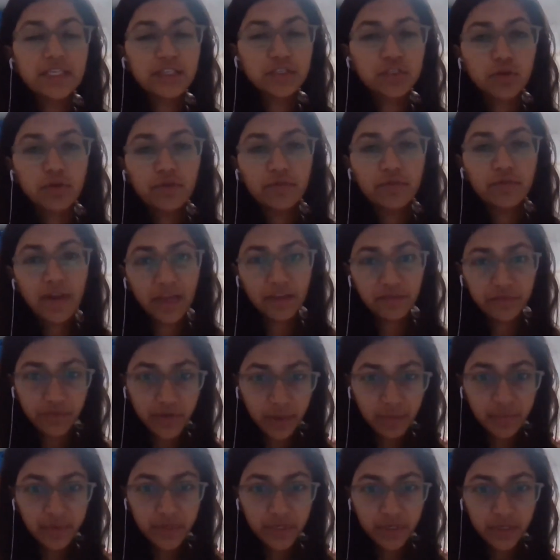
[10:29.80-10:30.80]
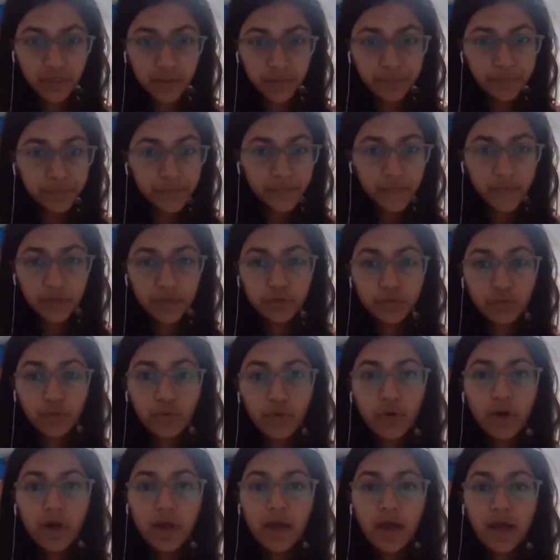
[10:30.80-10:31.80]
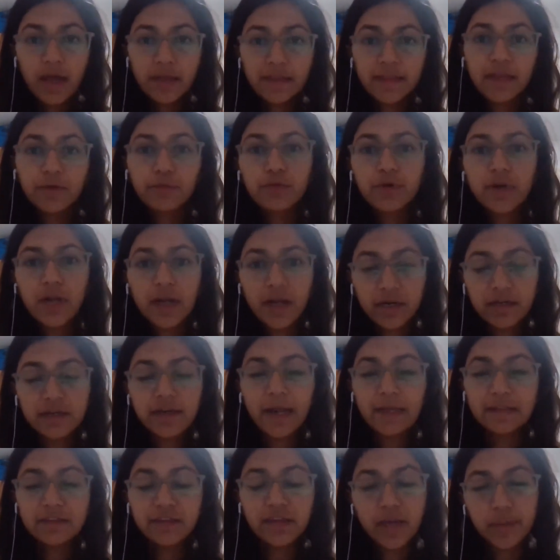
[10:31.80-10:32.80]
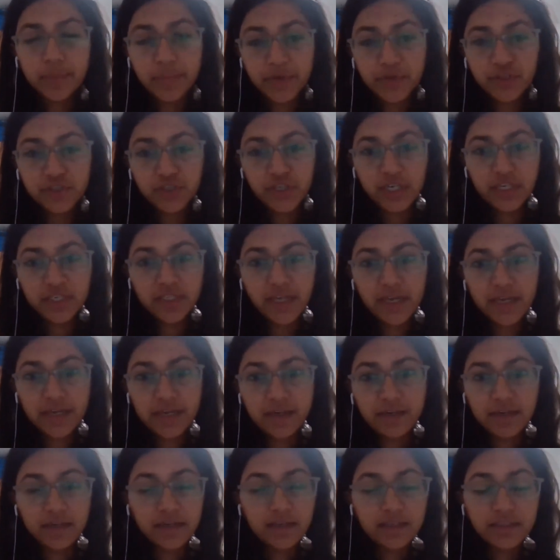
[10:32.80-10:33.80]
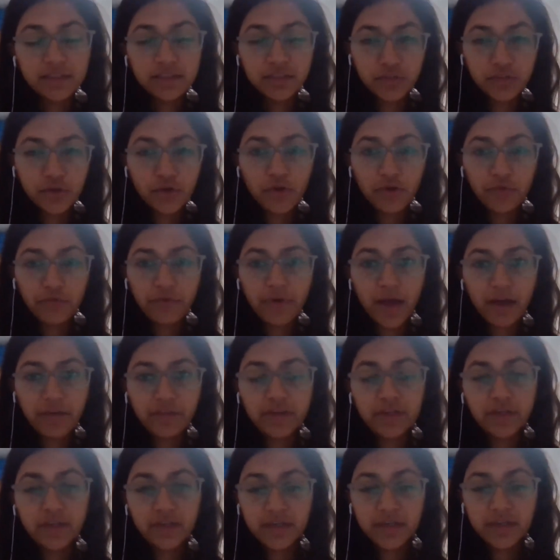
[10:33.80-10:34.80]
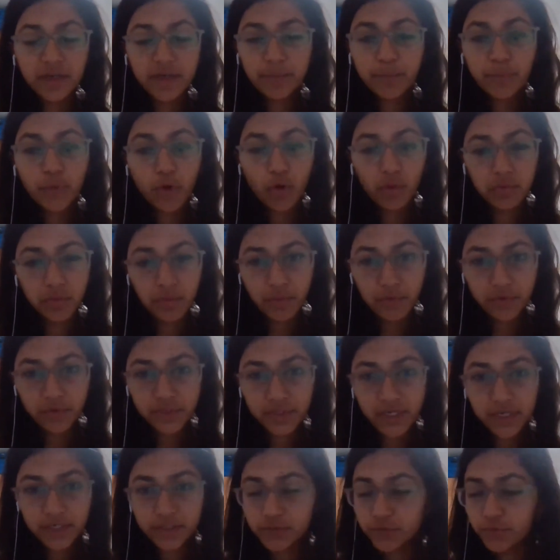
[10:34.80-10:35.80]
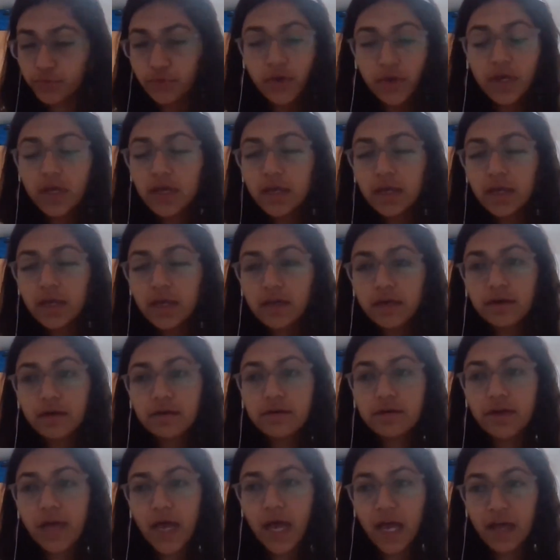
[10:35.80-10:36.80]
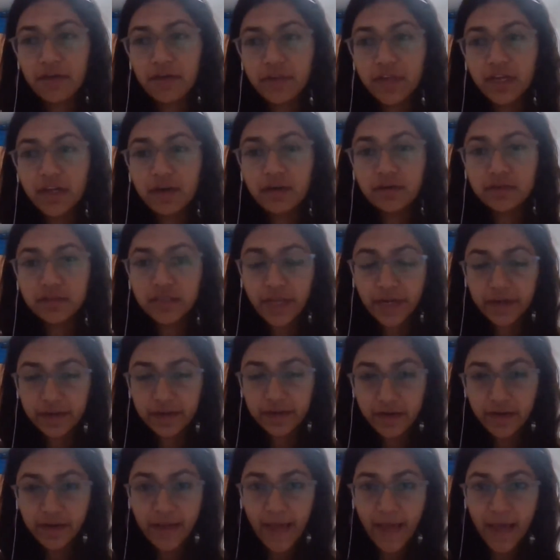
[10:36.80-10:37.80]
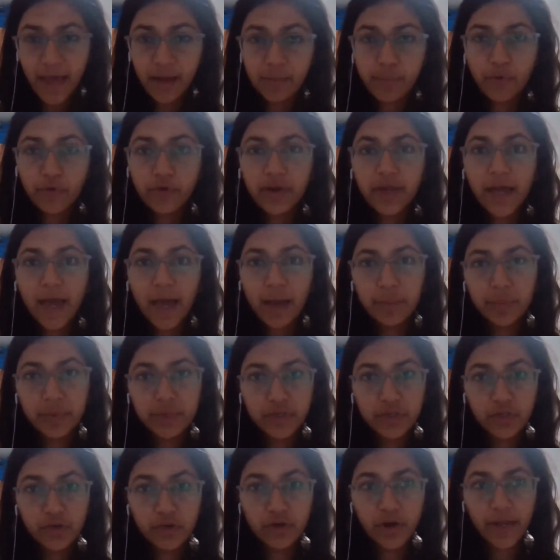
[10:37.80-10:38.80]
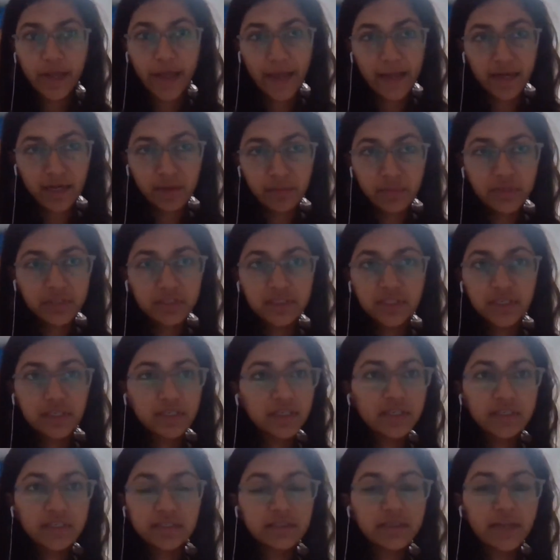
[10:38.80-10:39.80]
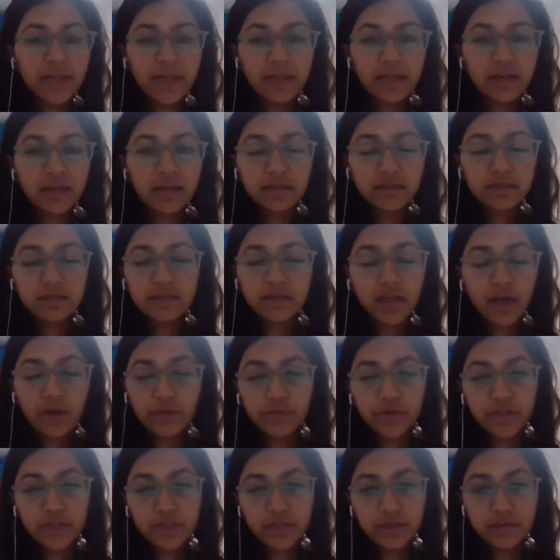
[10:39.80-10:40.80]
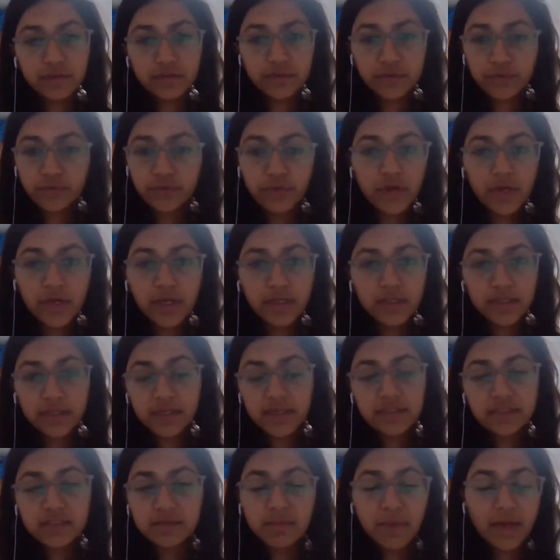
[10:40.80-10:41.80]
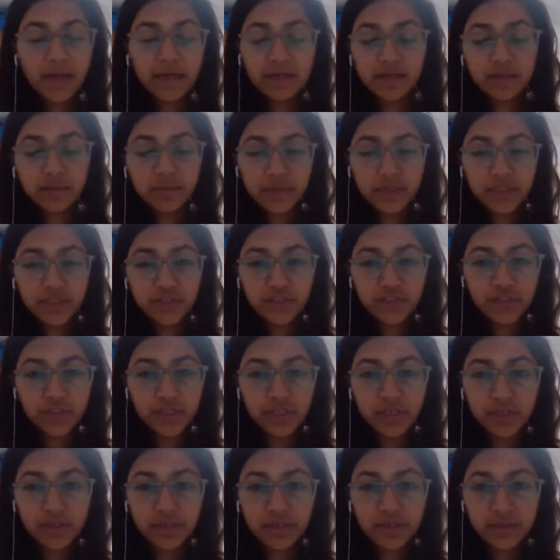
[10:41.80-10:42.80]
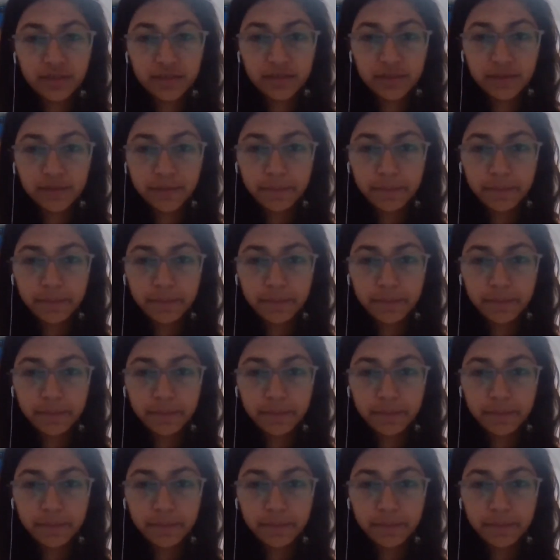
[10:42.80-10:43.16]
different stages of life come here, so they would rather appreciate that instead of having a problem on that. So having a career gap or gap in your academics, that doesn't count here, so that doesn't matter much.